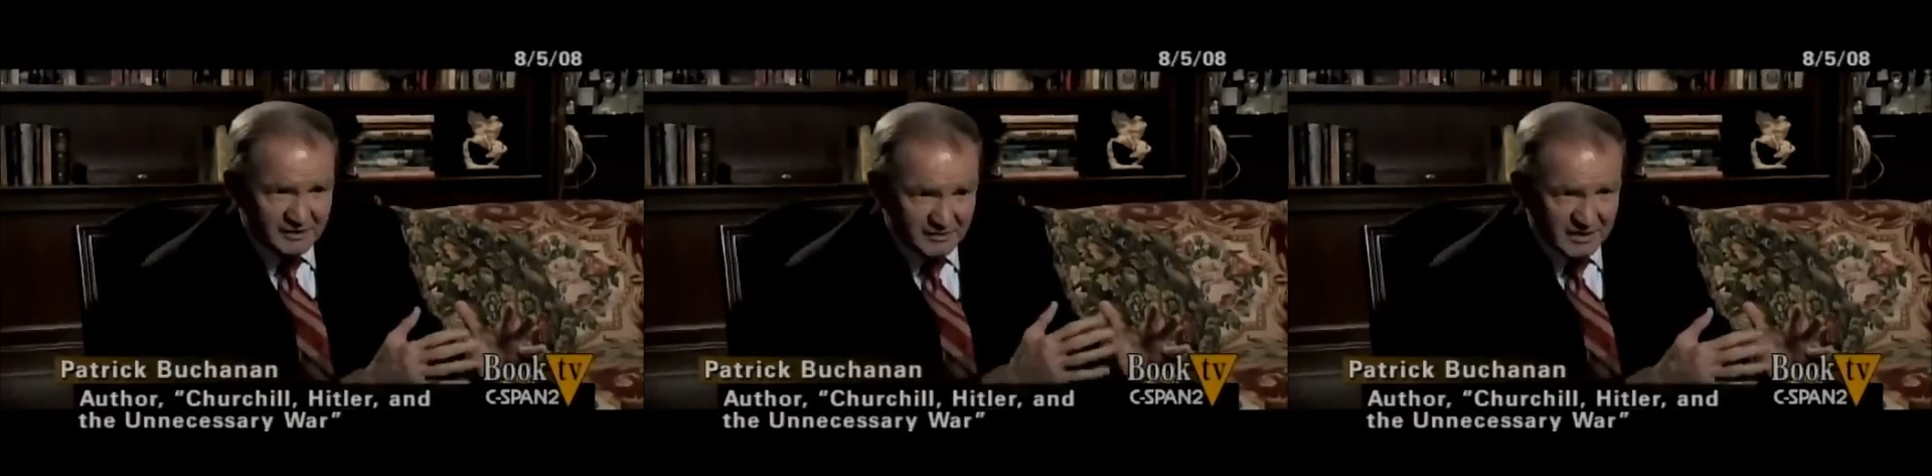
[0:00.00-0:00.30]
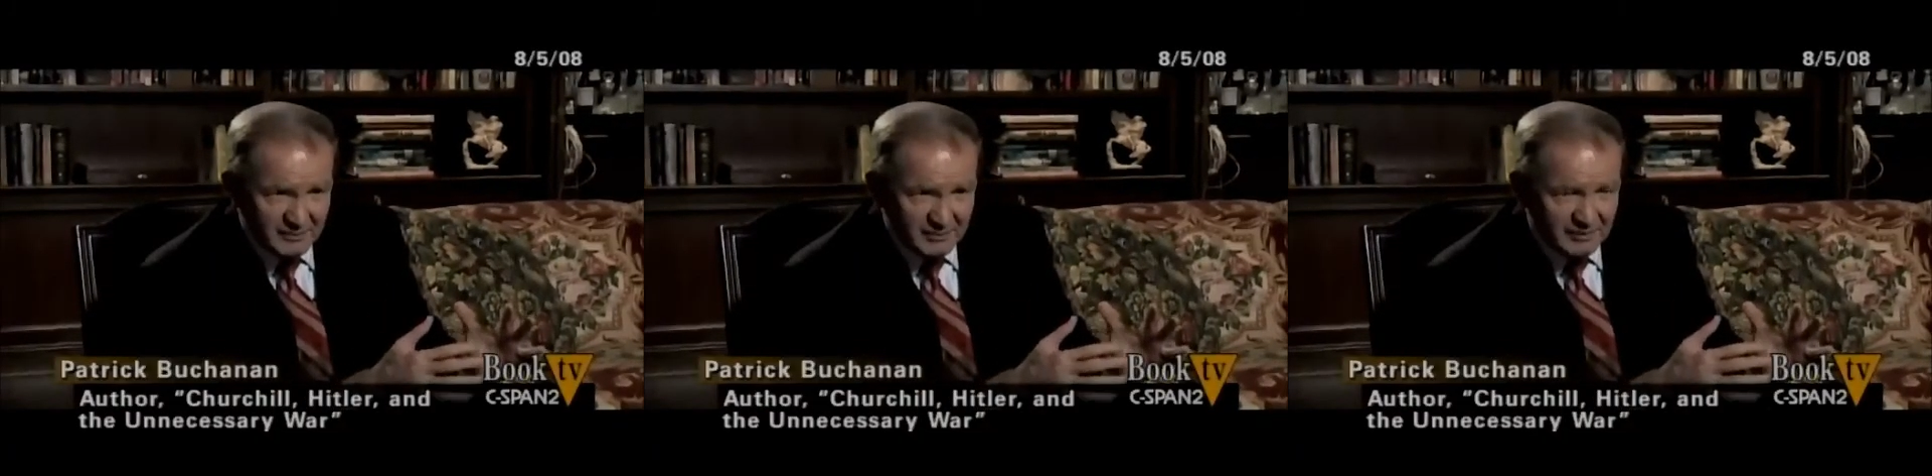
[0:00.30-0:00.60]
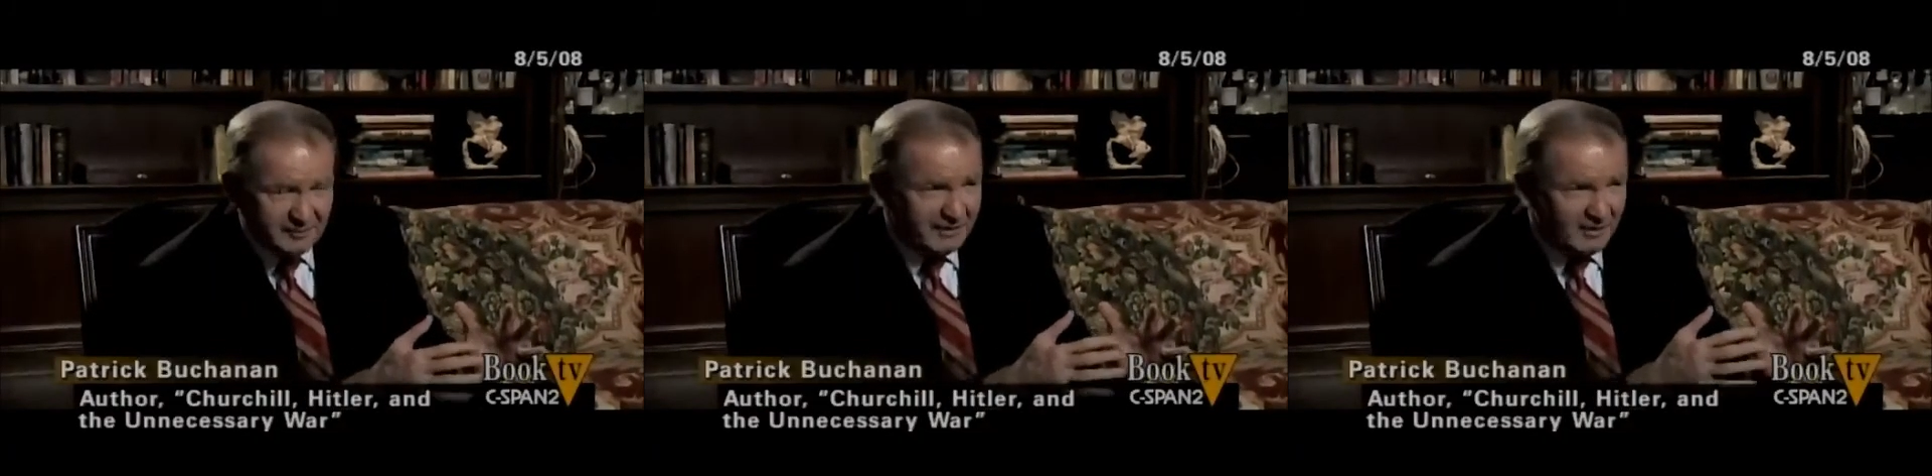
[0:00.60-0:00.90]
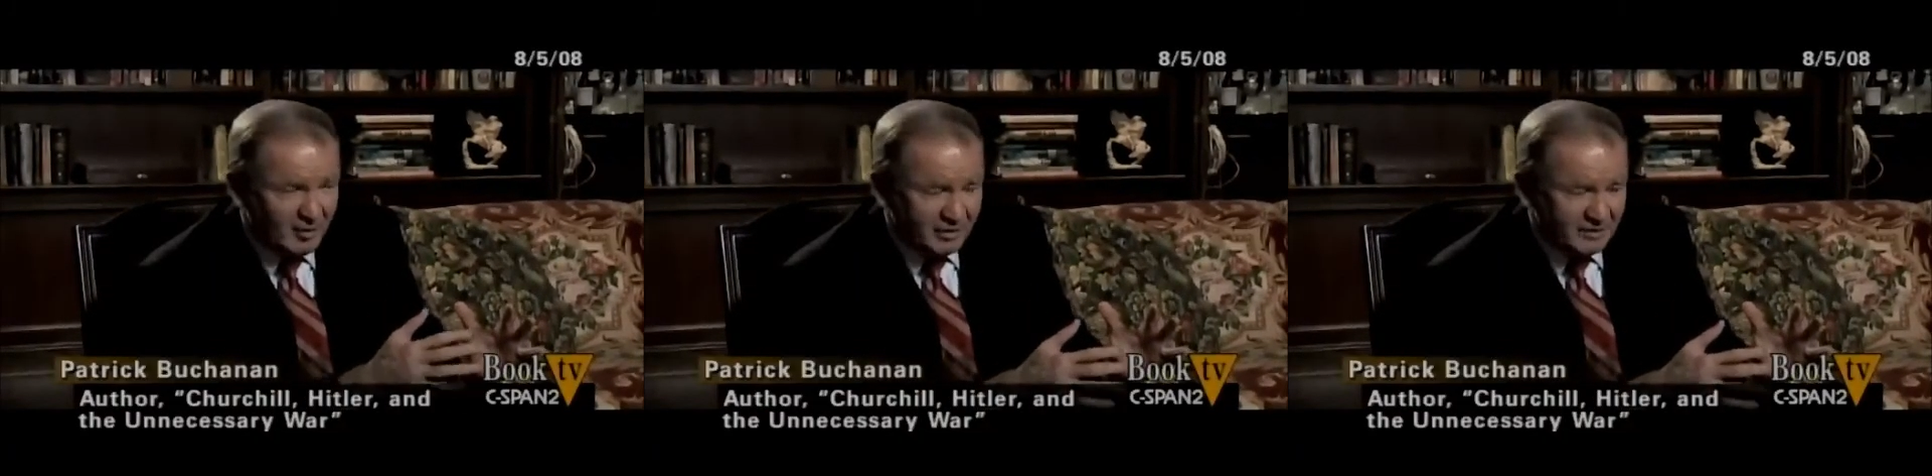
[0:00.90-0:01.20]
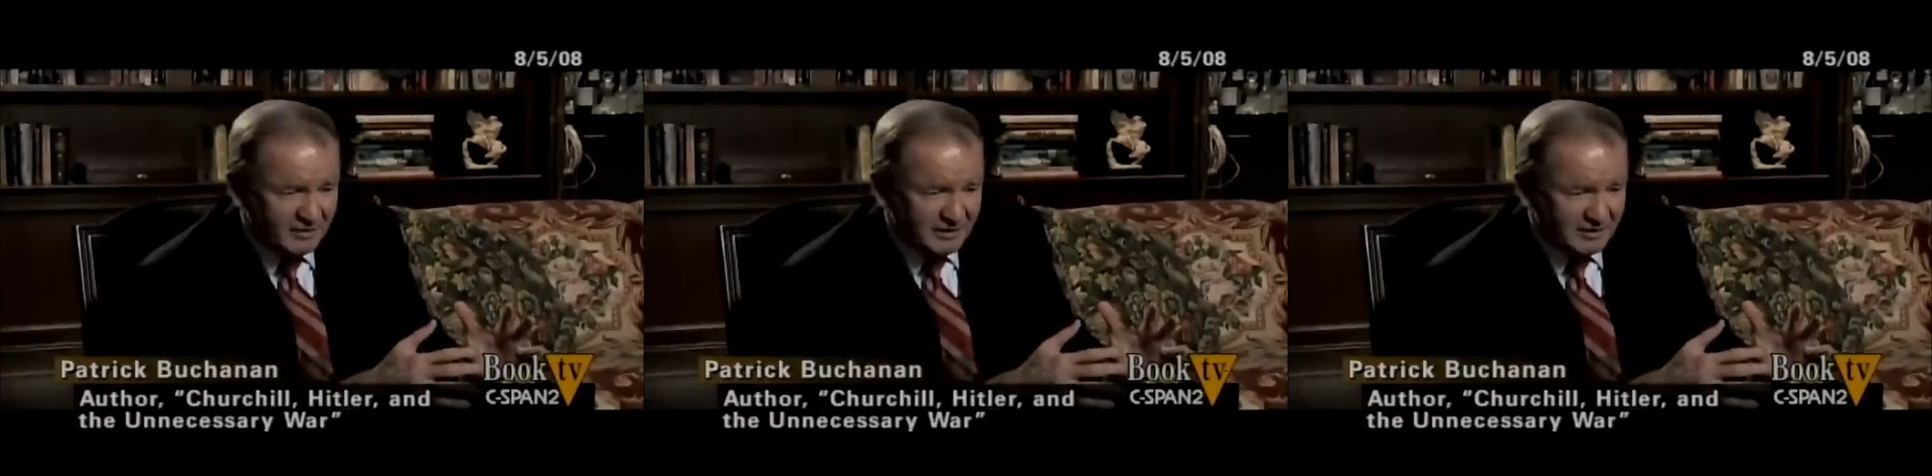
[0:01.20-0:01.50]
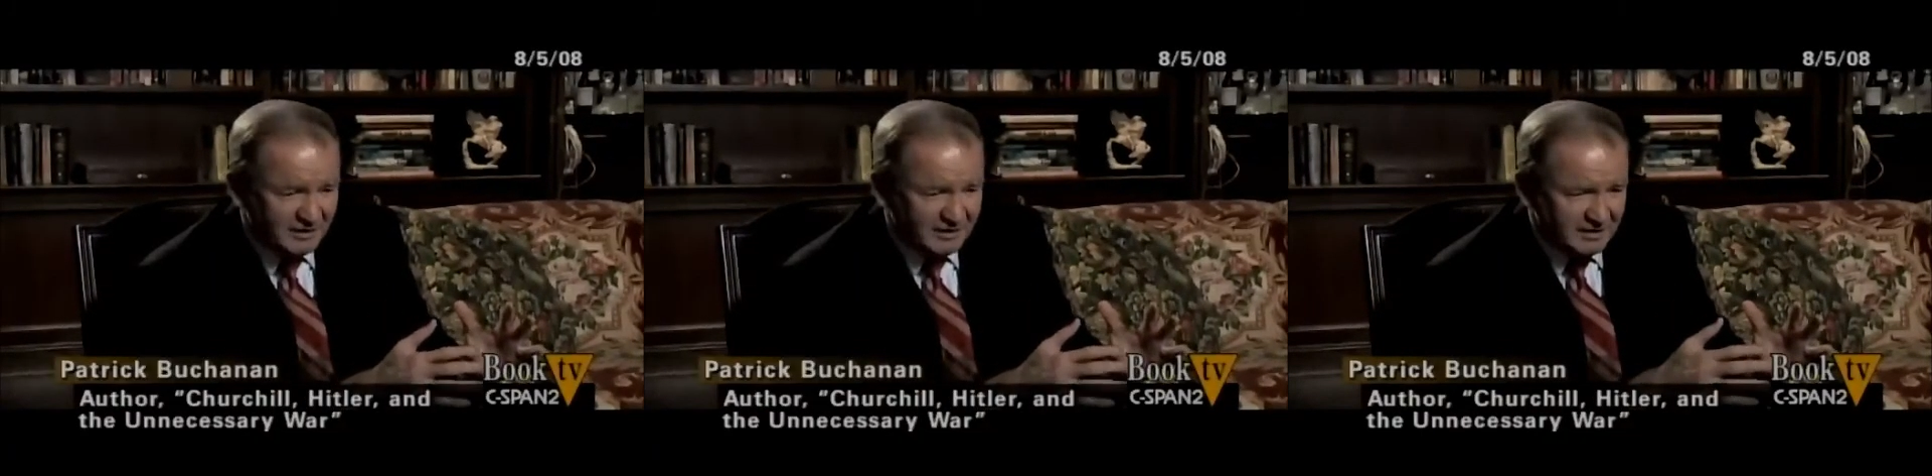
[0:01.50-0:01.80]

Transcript: This is August 19,